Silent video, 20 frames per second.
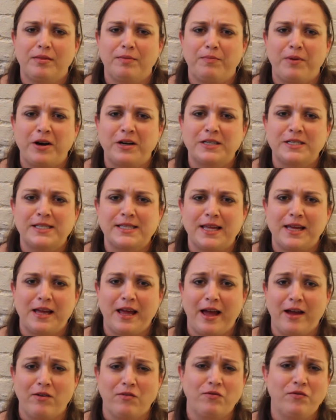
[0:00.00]
bars that
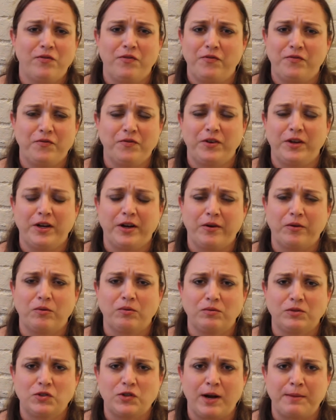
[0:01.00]
have, you know,
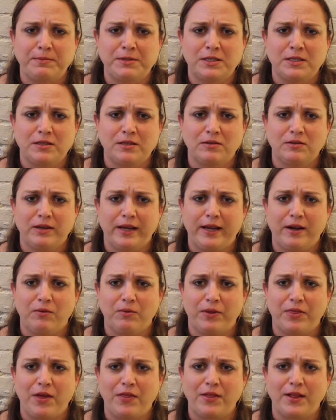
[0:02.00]
dropped here
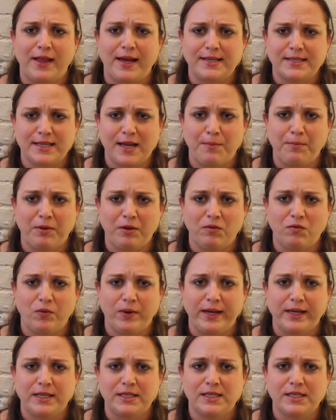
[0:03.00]
within the last couple of
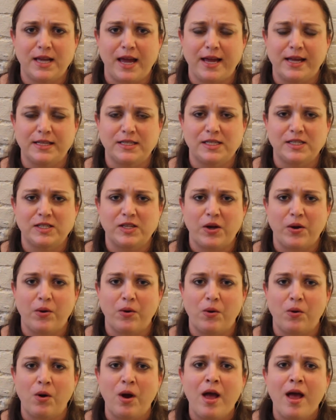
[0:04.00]
weeks. And
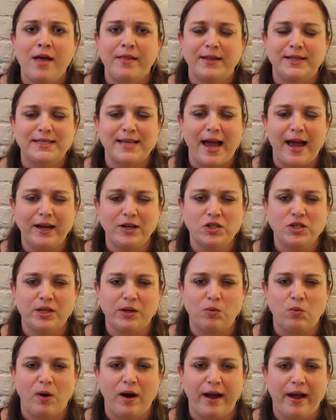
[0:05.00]
so that's
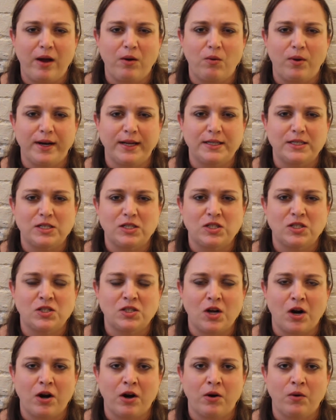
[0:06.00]
actually why I wanted to
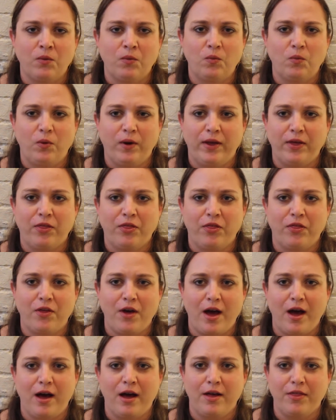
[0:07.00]
start with
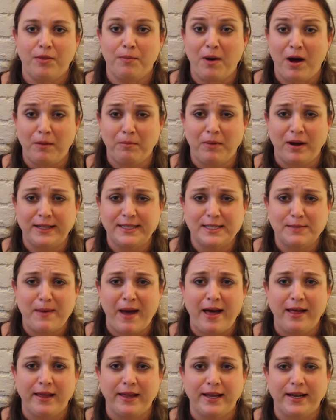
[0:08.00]
the Bonbons
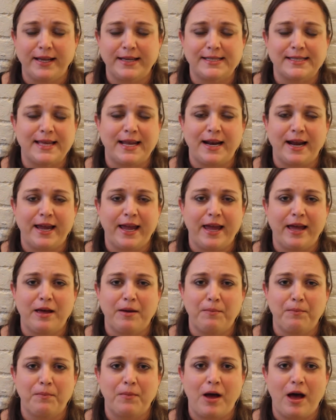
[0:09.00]
palette, is that I
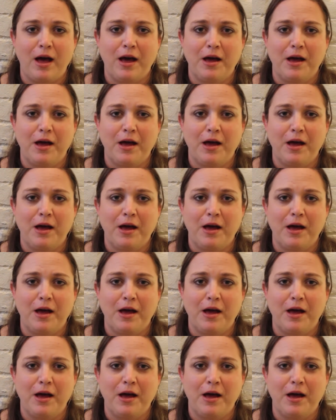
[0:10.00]
am